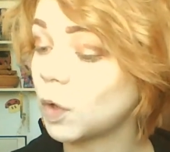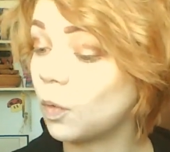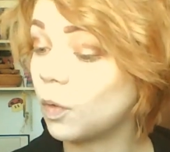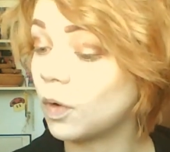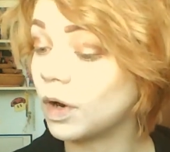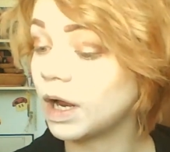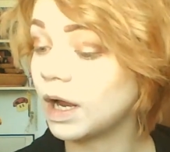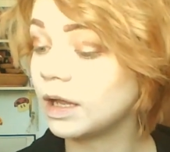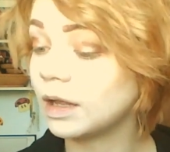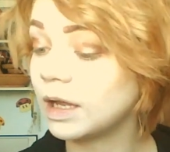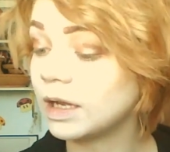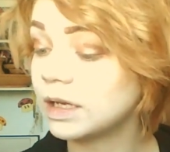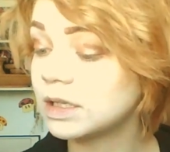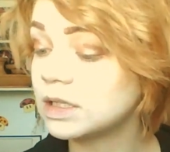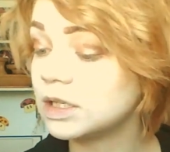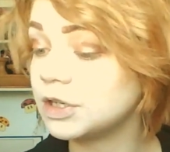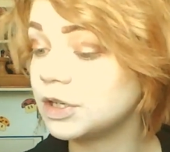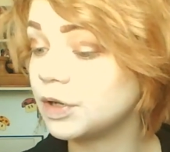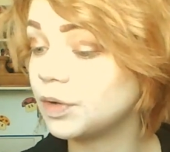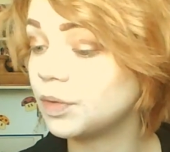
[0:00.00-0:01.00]
what I like
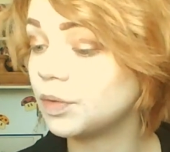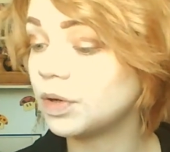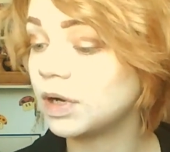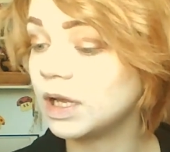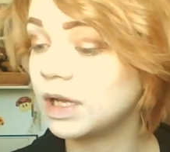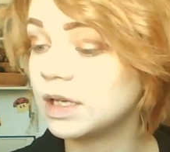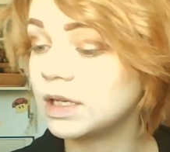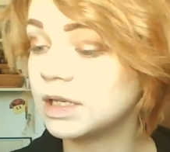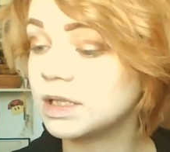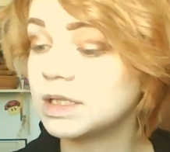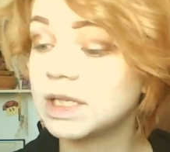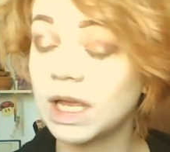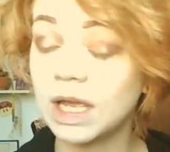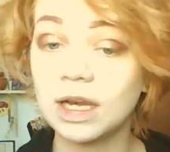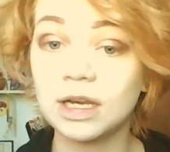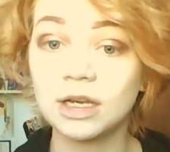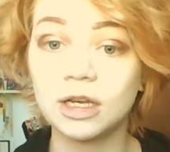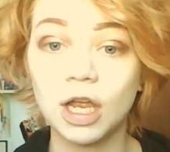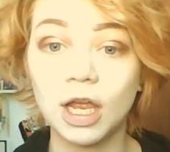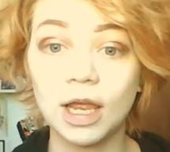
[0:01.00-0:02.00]
to do is
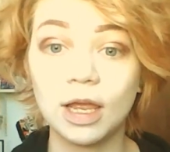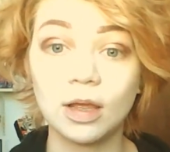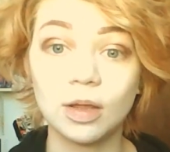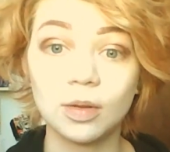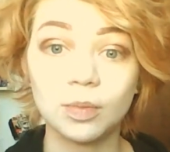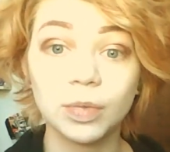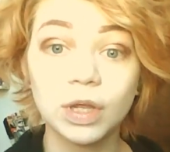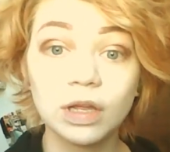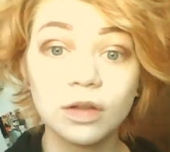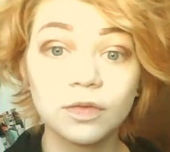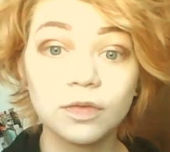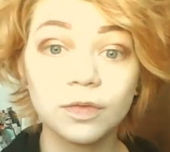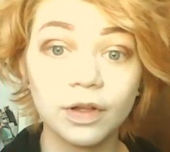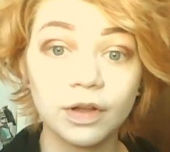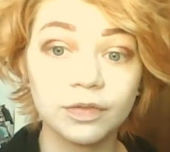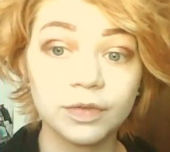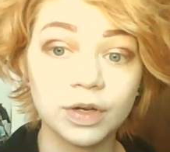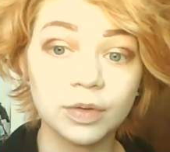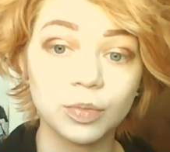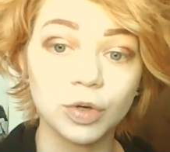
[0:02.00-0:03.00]
get a big
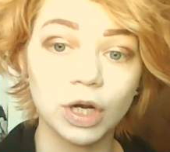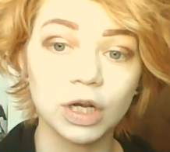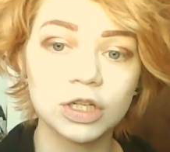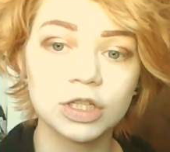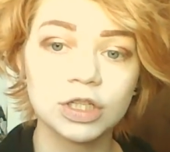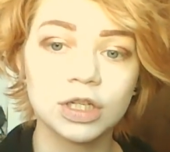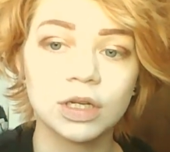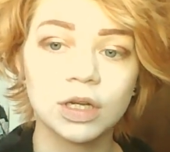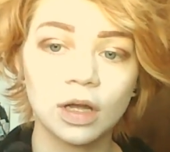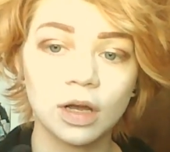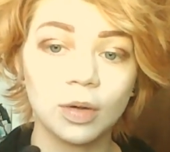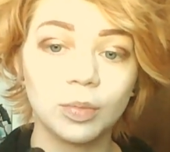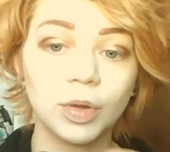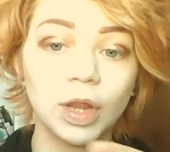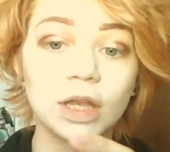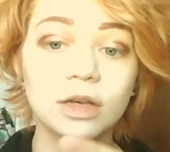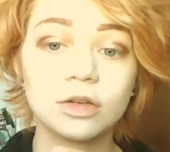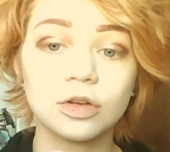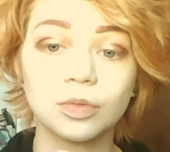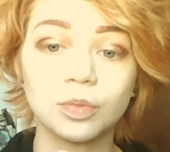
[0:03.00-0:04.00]
fluffy brush, a
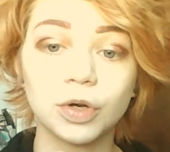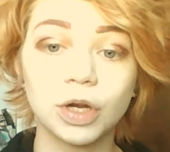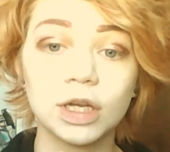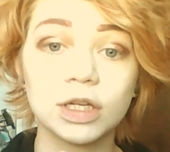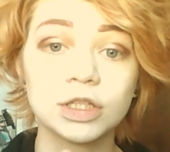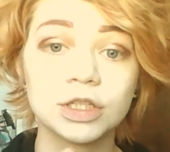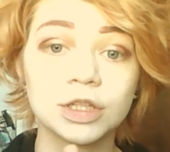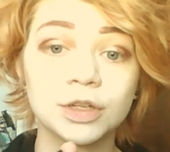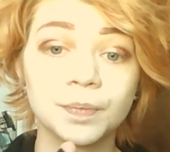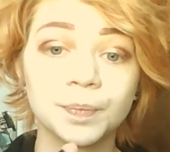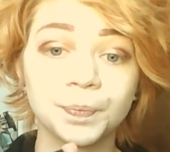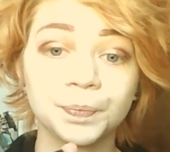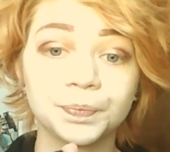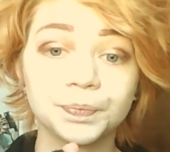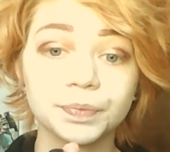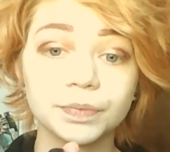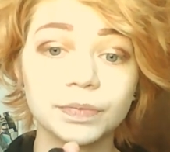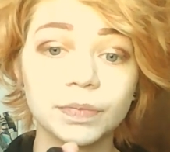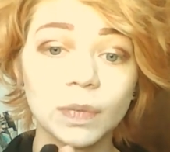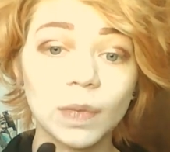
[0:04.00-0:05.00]
blender brush,
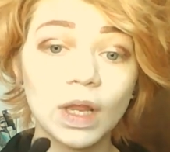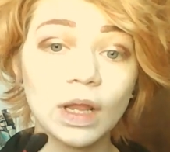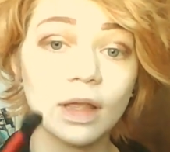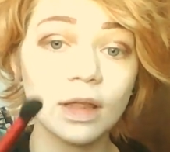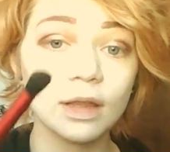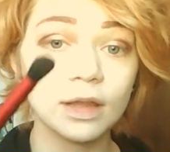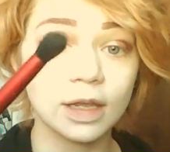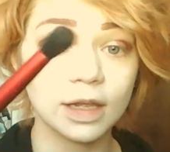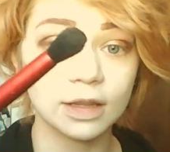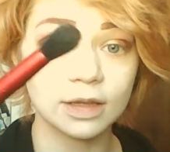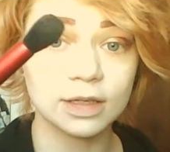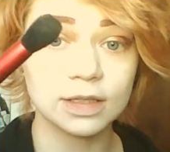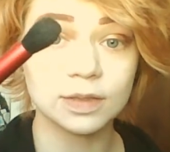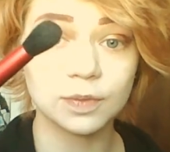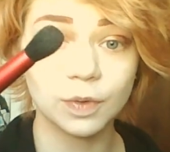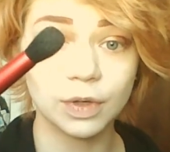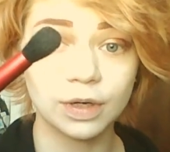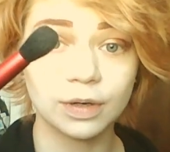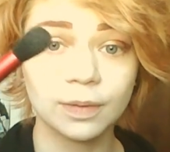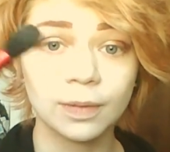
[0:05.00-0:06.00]
like this
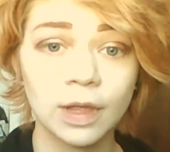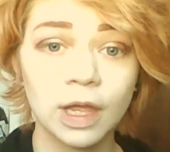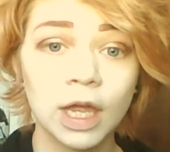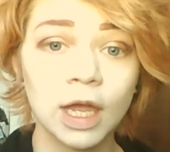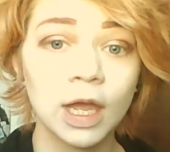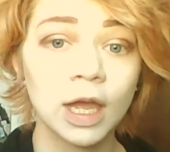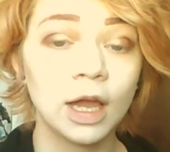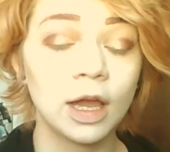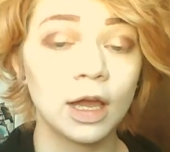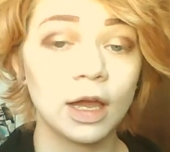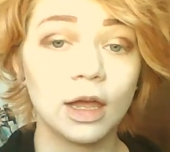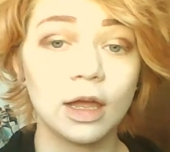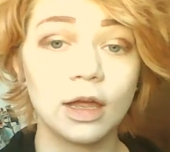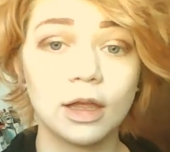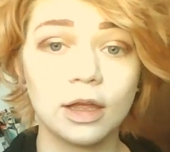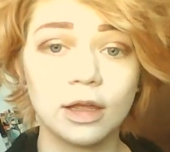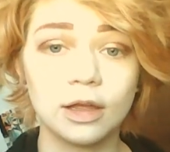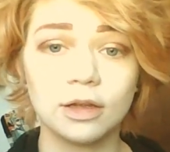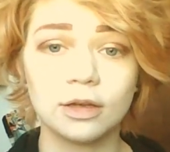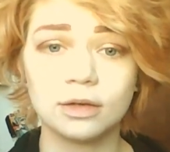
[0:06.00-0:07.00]
one,
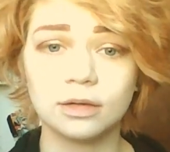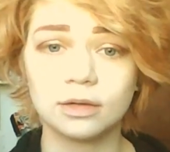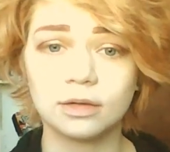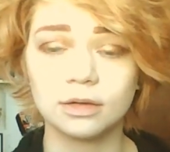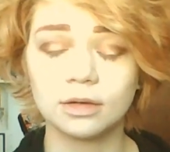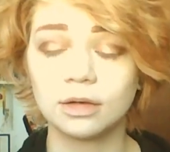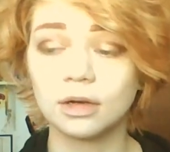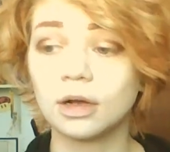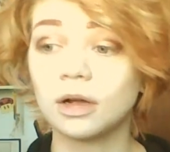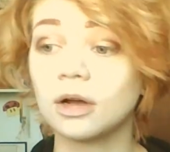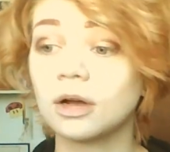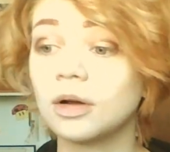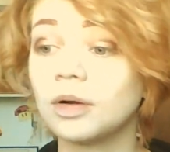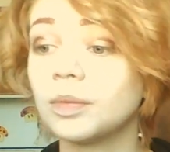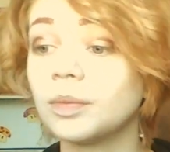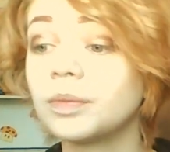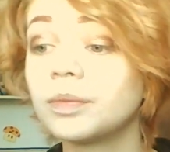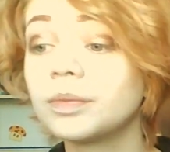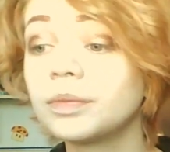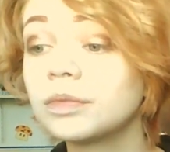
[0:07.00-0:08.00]
and
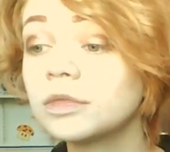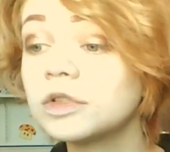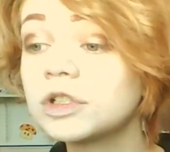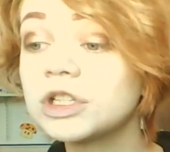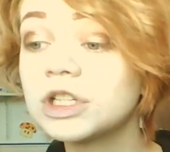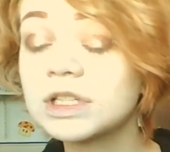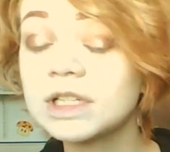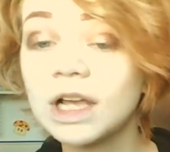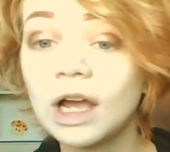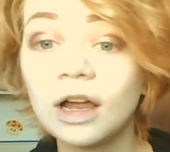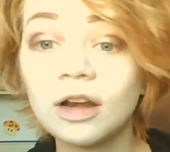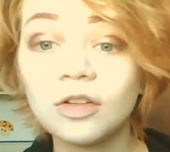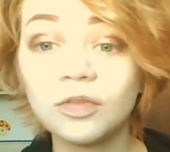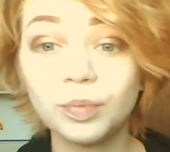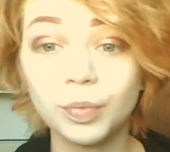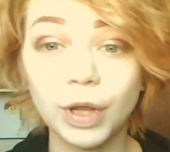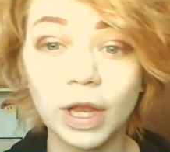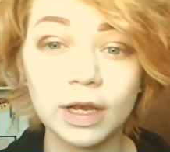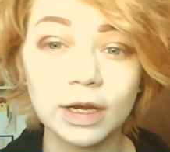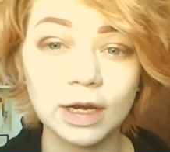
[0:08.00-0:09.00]
just kind of
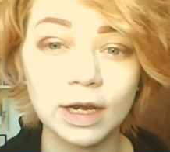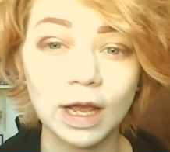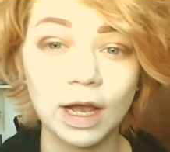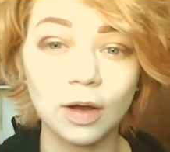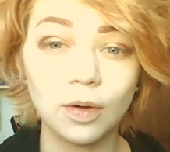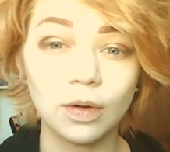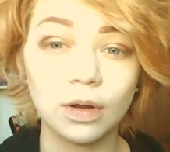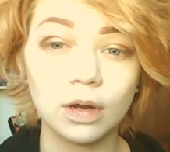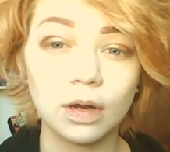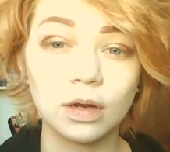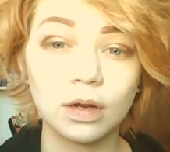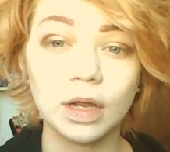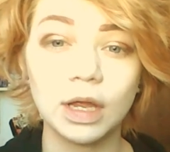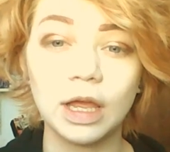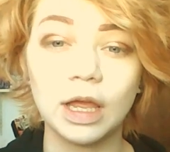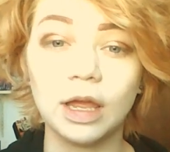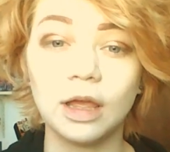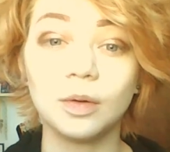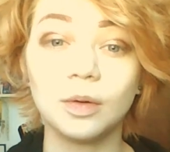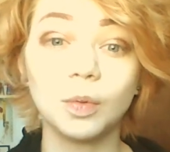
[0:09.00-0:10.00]
blend it out,
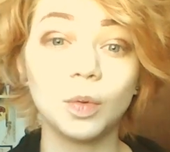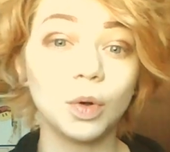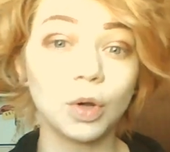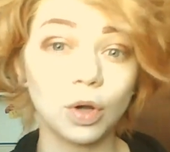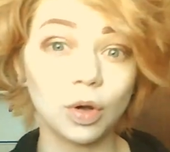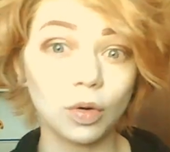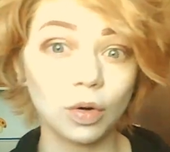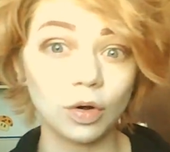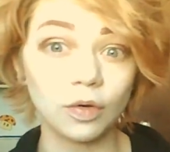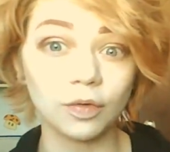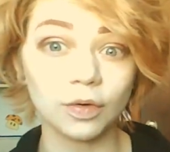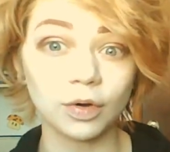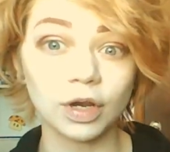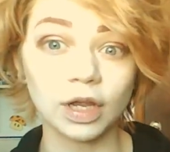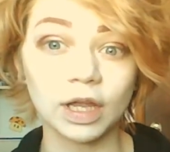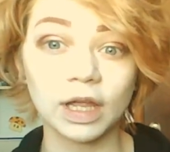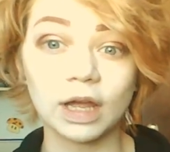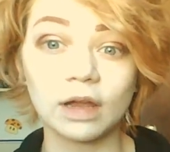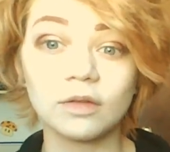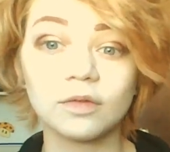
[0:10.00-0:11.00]
and we'll go over
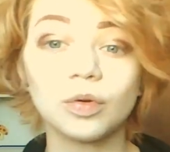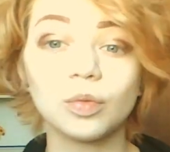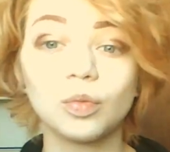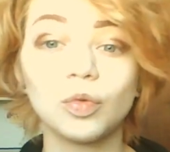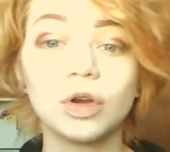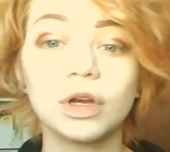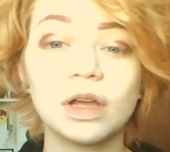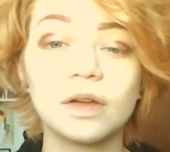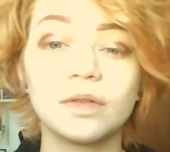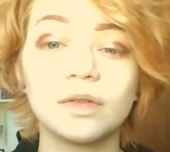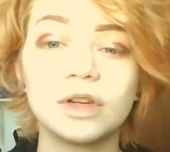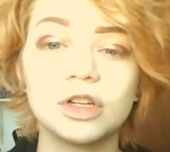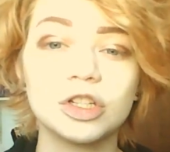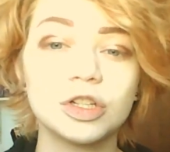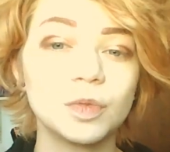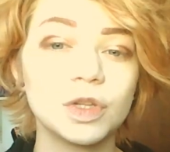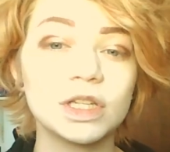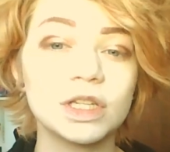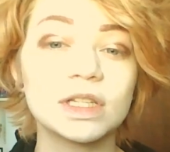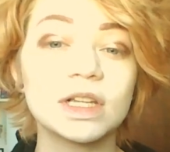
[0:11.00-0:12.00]
it again for more
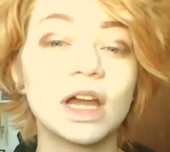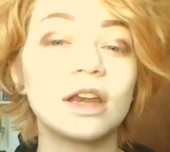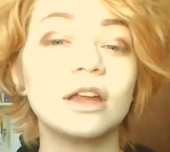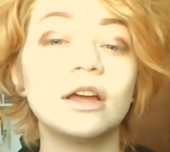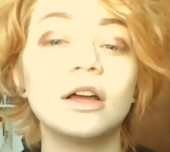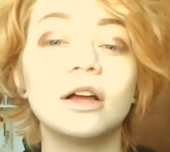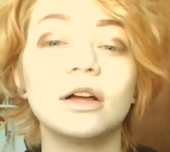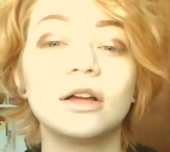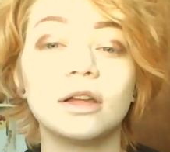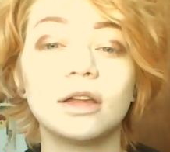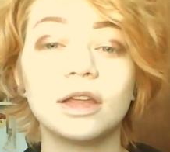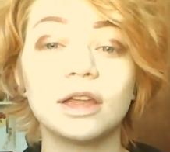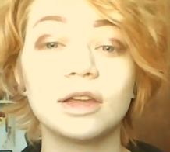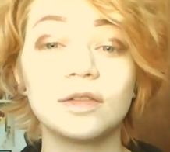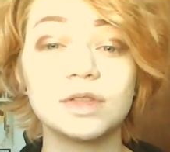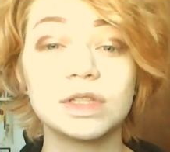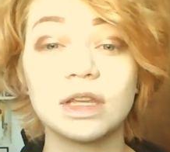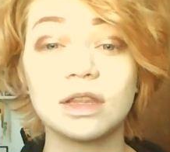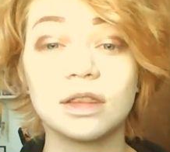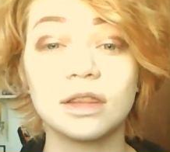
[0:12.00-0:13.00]
definition. This kind of
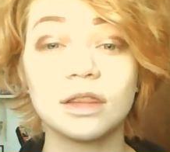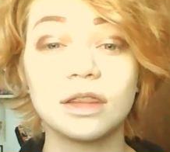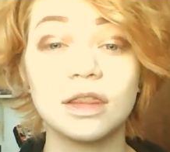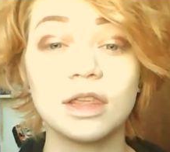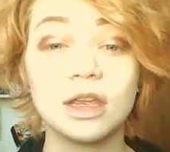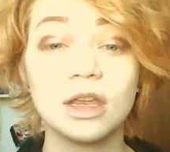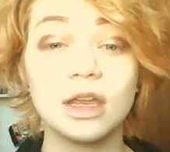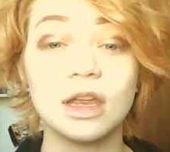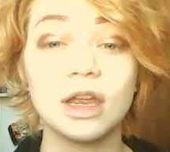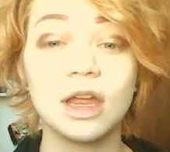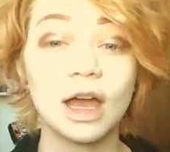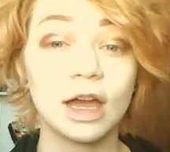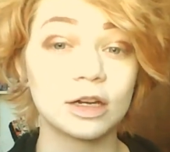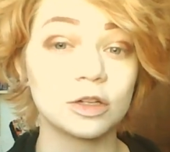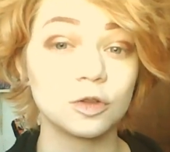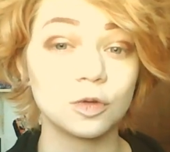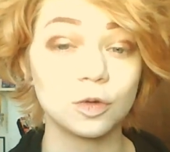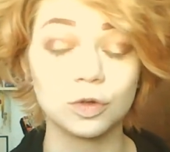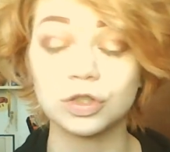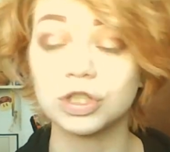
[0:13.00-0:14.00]
gives it the
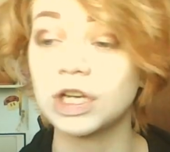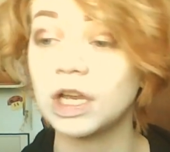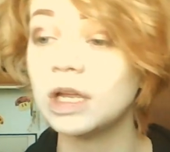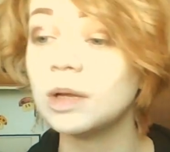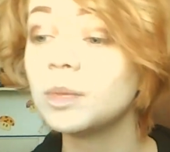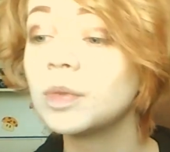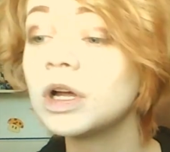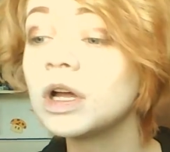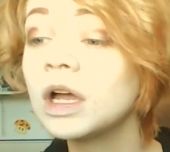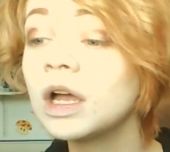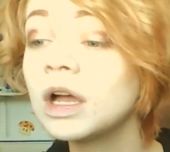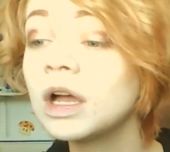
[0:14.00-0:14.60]
actual shape.